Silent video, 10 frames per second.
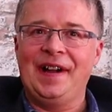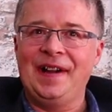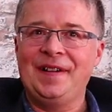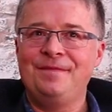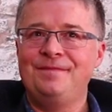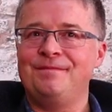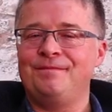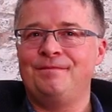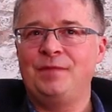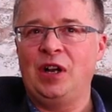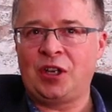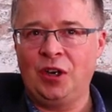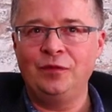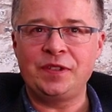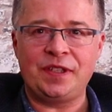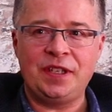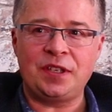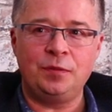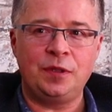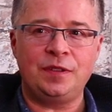A
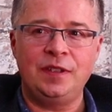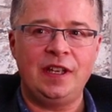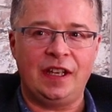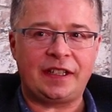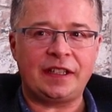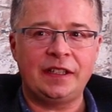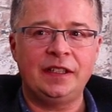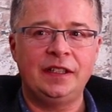conversation with Nick.